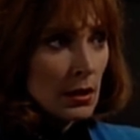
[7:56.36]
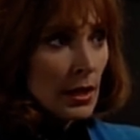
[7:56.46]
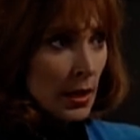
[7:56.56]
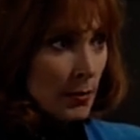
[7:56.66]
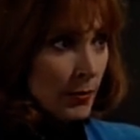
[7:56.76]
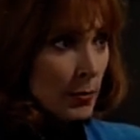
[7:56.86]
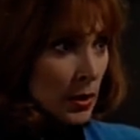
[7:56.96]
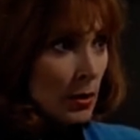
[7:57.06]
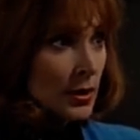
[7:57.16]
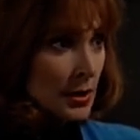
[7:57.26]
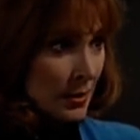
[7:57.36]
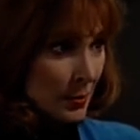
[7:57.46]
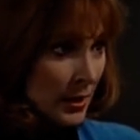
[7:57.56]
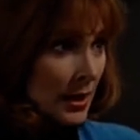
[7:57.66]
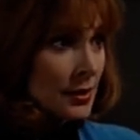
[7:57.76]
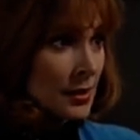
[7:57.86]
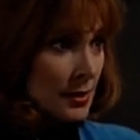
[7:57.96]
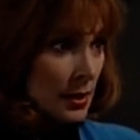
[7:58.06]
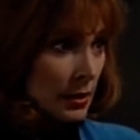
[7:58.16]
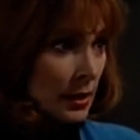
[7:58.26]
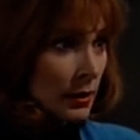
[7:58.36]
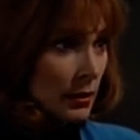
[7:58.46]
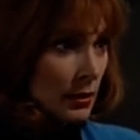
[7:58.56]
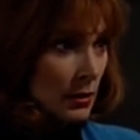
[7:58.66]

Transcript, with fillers: I am familiar with Dr. Pulaski's technique.